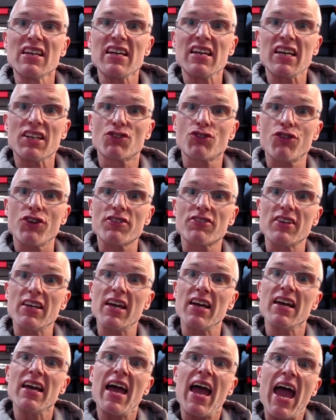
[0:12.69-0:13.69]
It's Chris
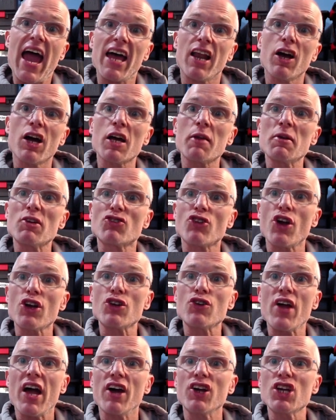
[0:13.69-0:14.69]
here and I'm going to be showing
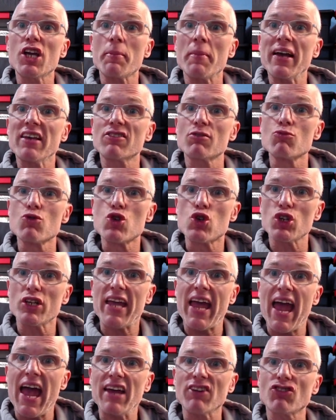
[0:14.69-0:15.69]
you how you can make some good
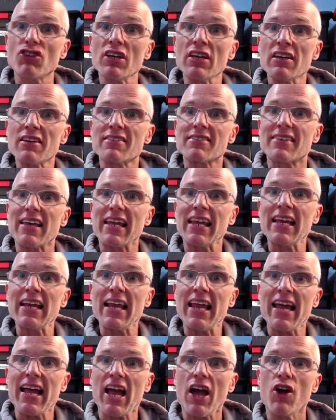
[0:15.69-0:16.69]
cash selling
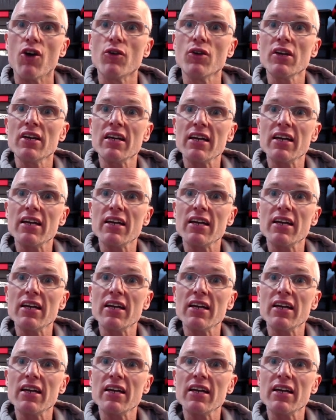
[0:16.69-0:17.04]
Lego.